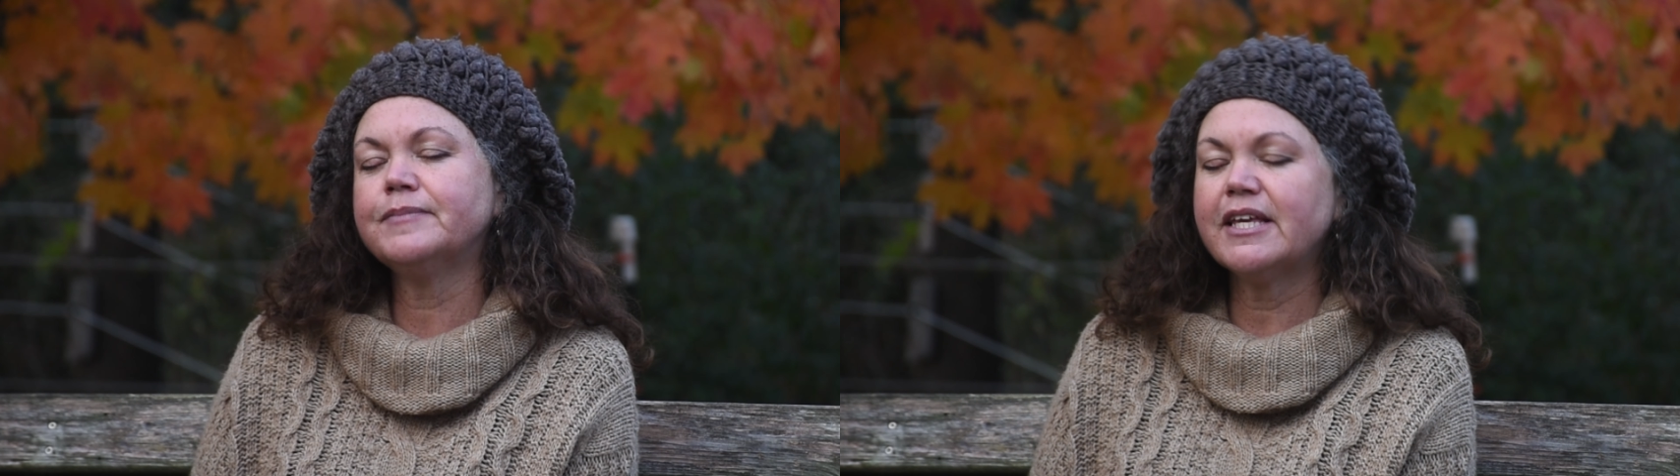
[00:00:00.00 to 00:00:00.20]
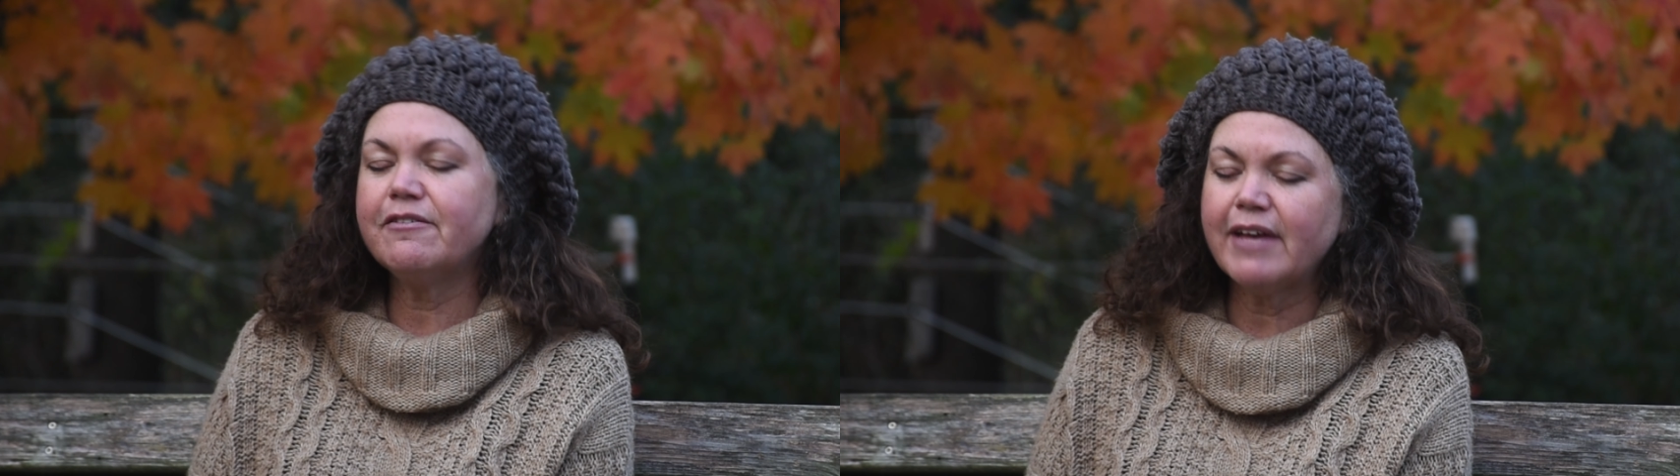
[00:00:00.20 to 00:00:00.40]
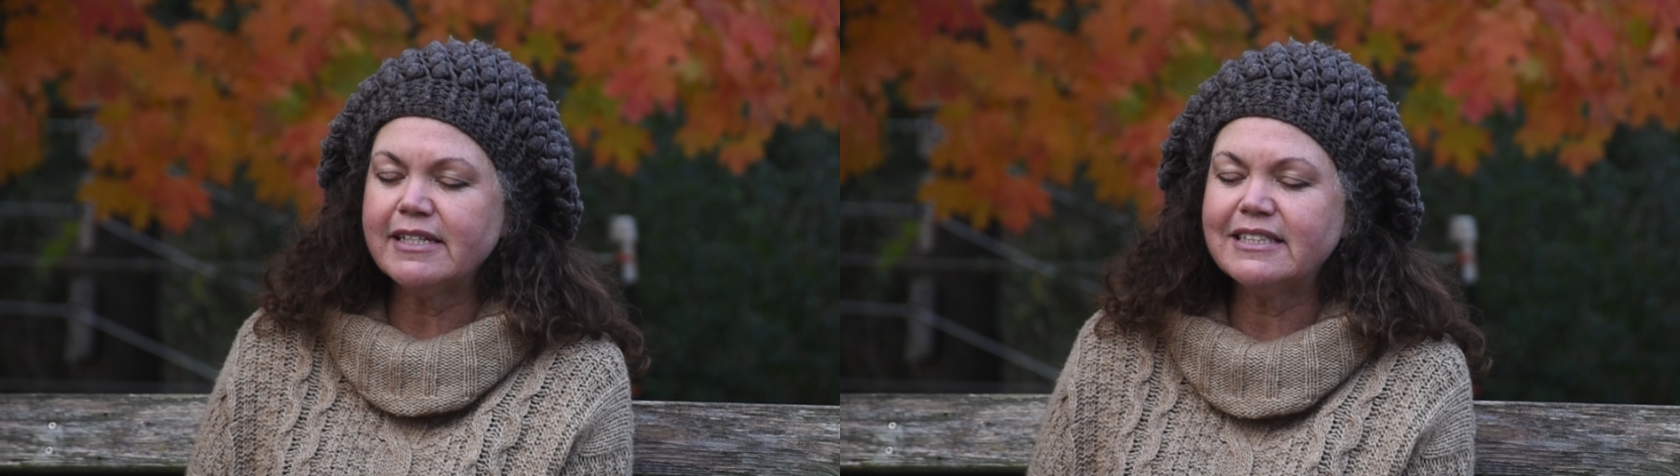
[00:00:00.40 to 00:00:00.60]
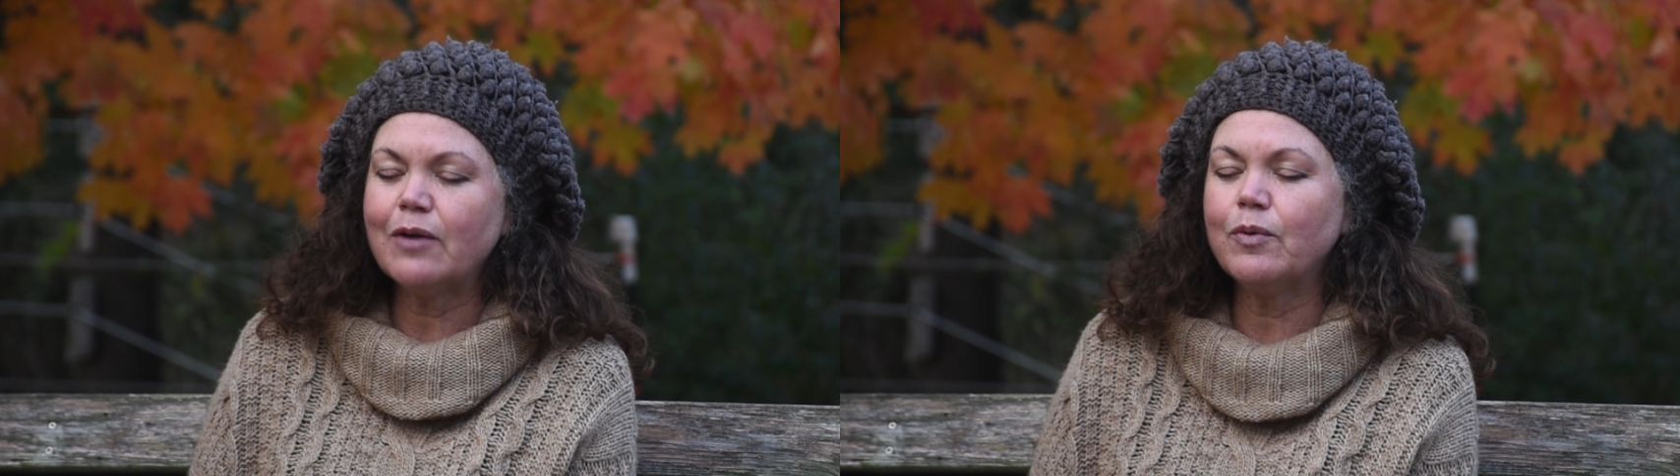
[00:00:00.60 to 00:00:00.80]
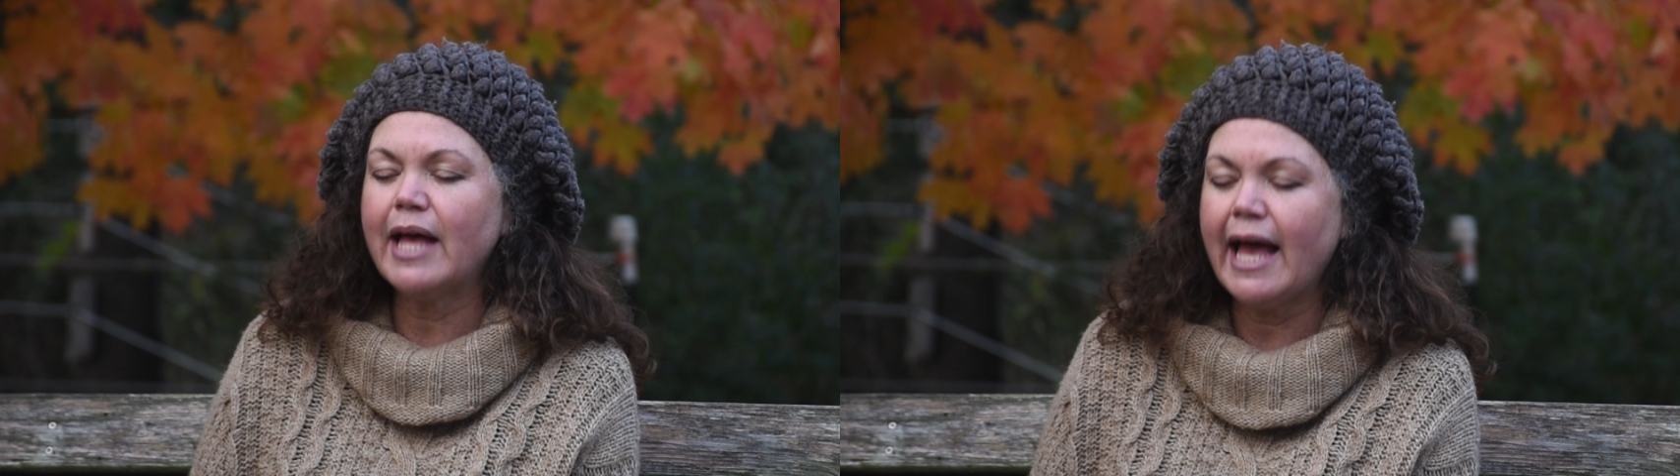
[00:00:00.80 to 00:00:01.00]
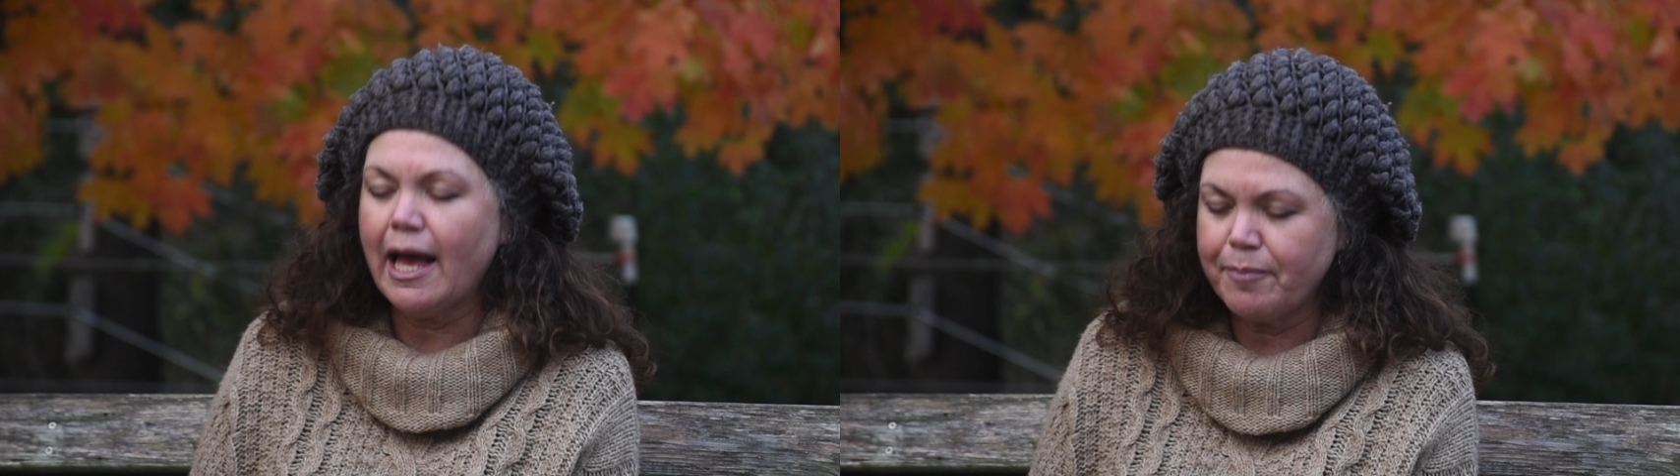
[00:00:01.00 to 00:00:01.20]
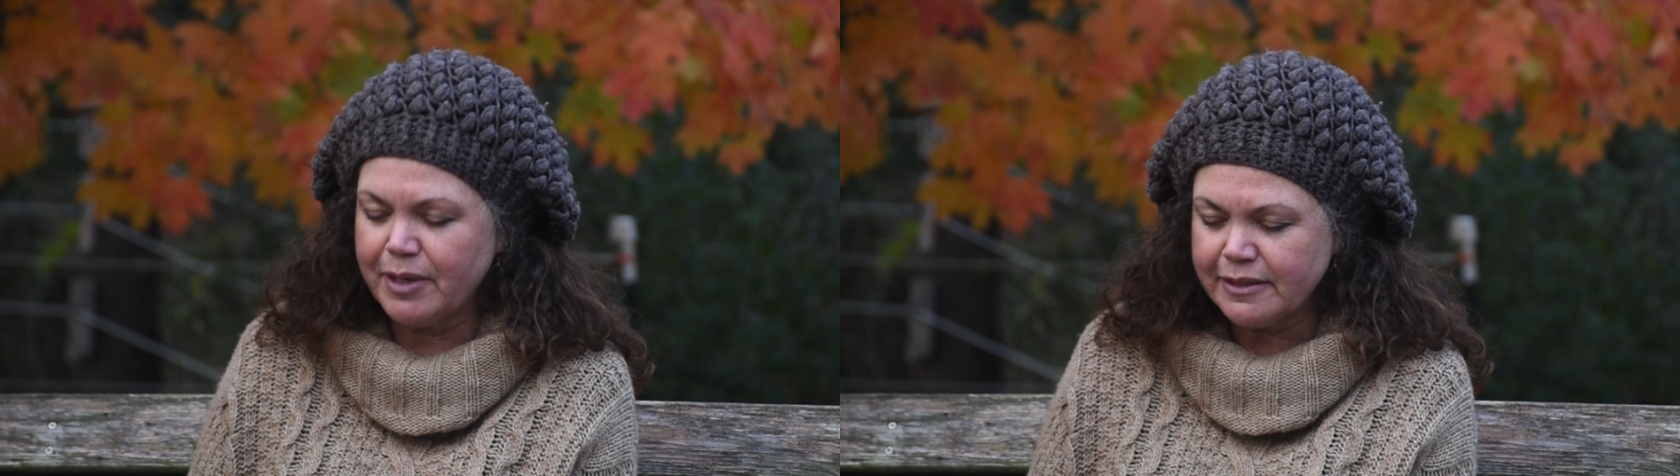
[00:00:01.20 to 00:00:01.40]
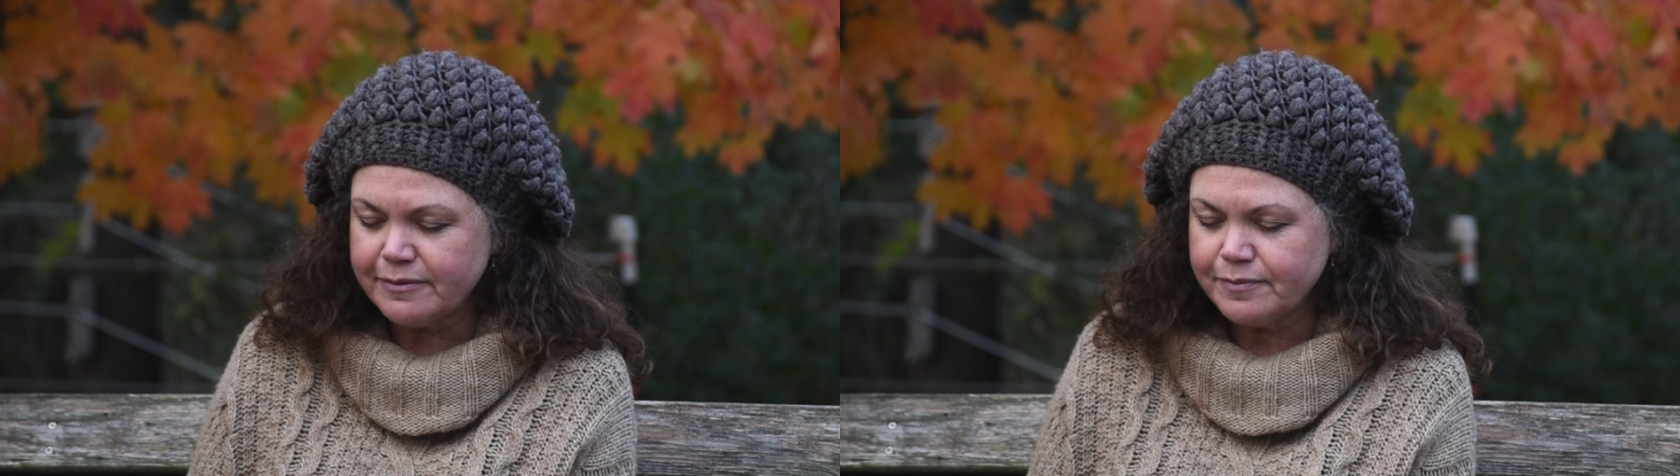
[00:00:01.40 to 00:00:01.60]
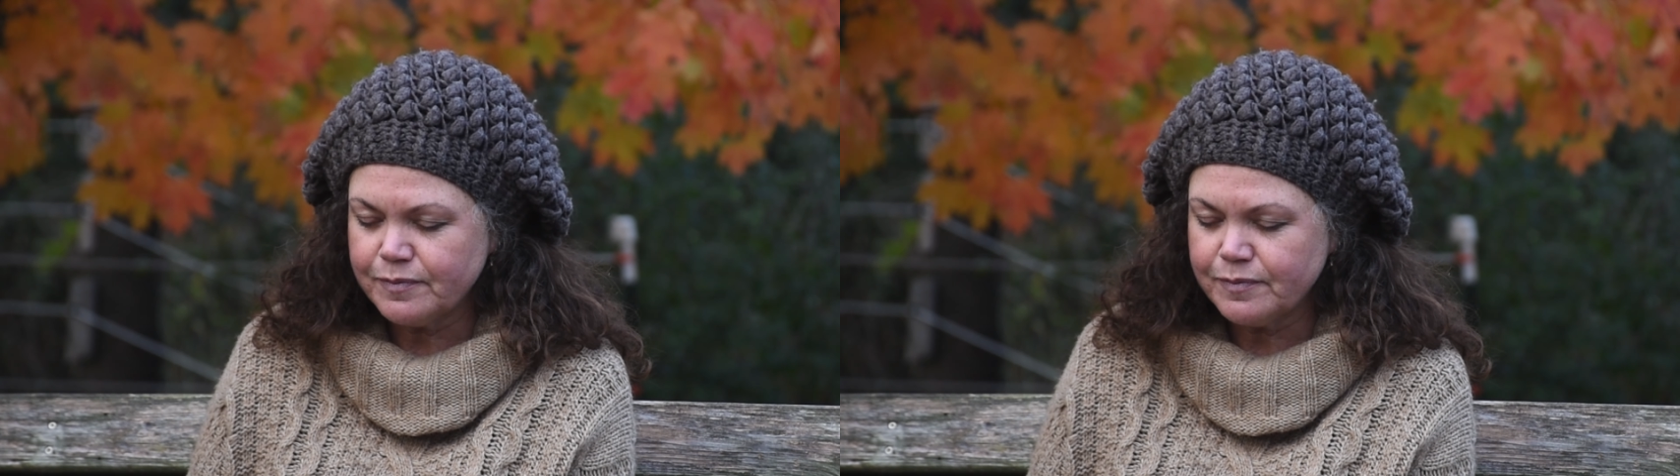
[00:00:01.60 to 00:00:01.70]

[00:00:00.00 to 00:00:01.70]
events that will happen,